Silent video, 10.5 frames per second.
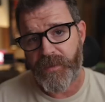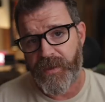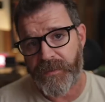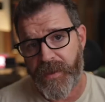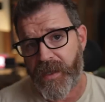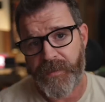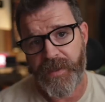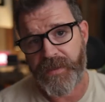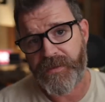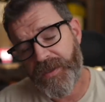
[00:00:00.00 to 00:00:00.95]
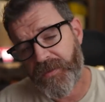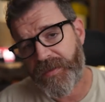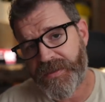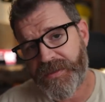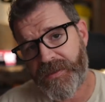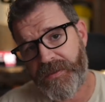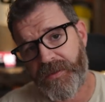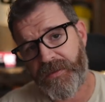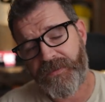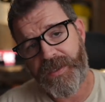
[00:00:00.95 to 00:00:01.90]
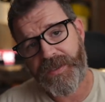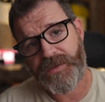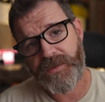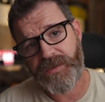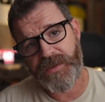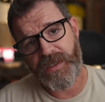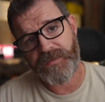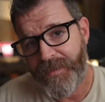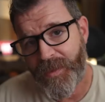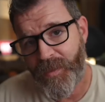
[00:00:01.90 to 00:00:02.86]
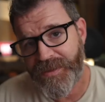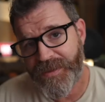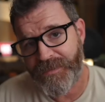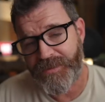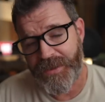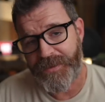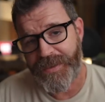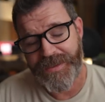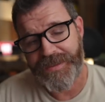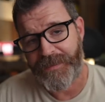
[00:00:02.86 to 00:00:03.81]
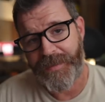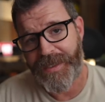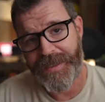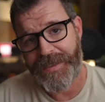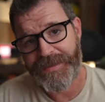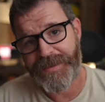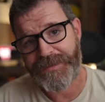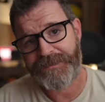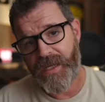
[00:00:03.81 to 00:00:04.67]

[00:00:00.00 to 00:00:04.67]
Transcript: on the bottom end. I don't necessarily know if you need two subs, but one sub generally isn't a bad idea.